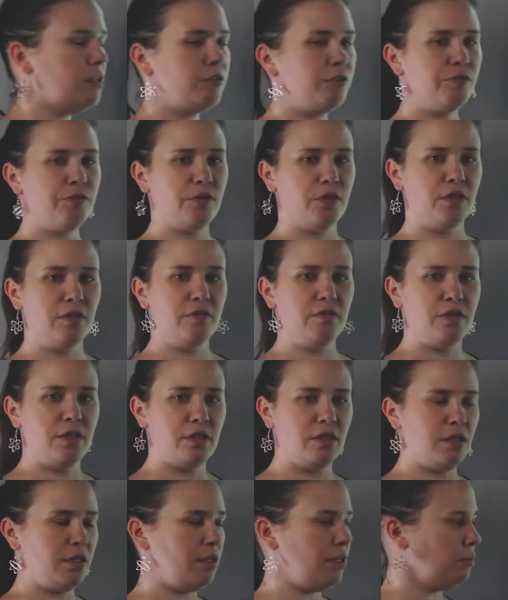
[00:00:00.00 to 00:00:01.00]
in front of
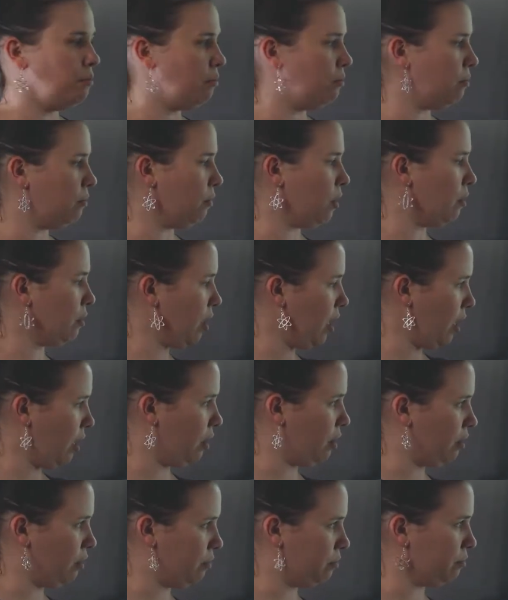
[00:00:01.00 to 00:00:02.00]
the
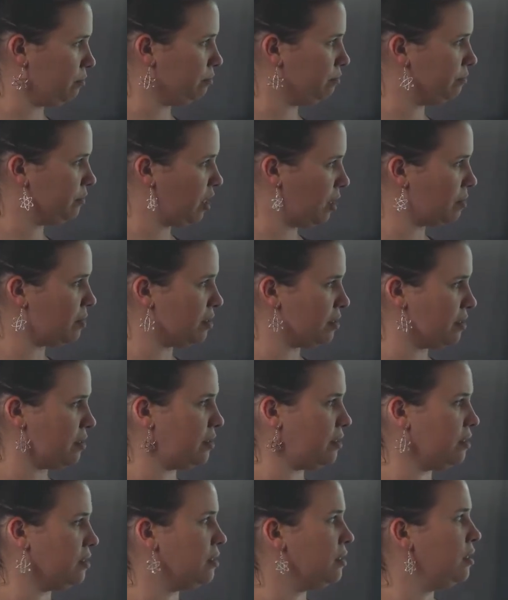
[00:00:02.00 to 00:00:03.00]

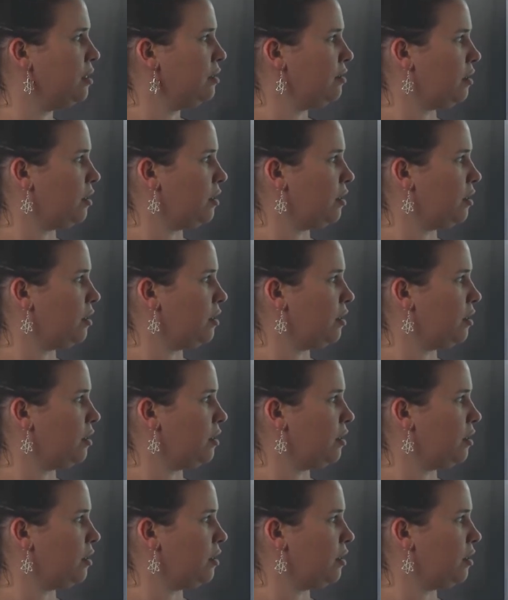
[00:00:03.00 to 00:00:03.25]
substances